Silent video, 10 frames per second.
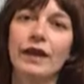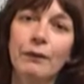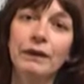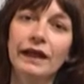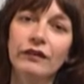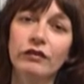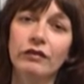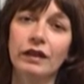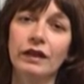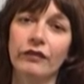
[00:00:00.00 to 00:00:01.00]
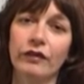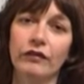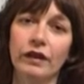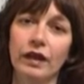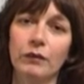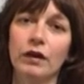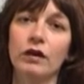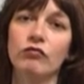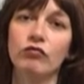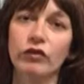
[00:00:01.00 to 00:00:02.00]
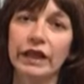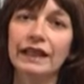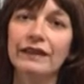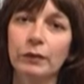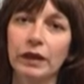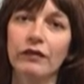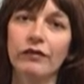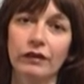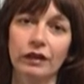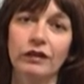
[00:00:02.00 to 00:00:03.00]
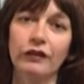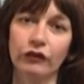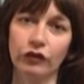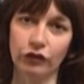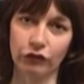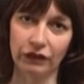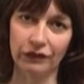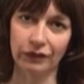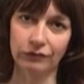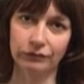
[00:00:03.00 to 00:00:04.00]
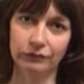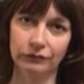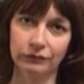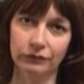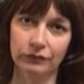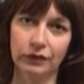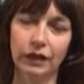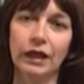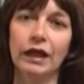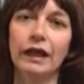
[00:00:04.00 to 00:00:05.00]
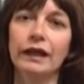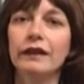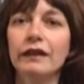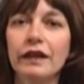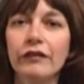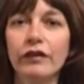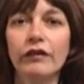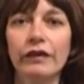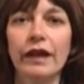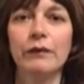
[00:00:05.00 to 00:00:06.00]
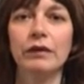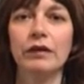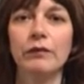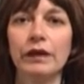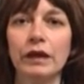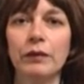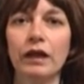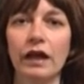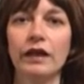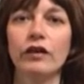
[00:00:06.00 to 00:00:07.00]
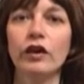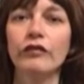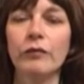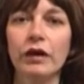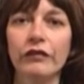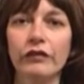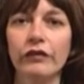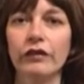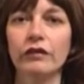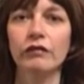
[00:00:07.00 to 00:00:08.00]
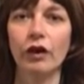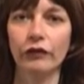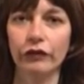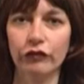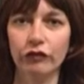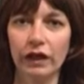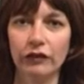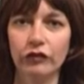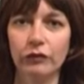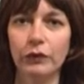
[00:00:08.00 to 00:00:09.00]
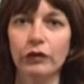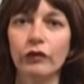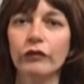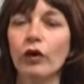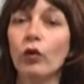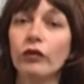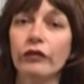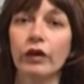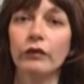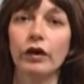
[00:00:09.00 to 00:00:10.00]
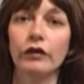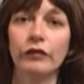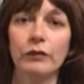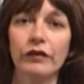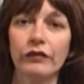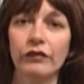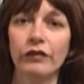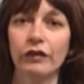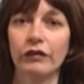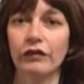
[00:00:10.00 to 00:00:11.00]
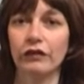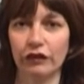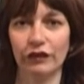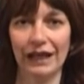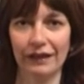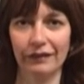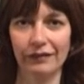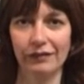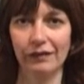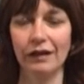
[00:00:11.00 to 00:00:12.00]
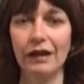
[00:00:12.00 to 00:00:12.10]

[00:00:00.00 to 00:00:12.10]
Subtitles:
The application of Kinesiotape really depends on the condition you're treating. Kinesiotape can be applied over muscles that are overstretched, but also over muscles that are too lax.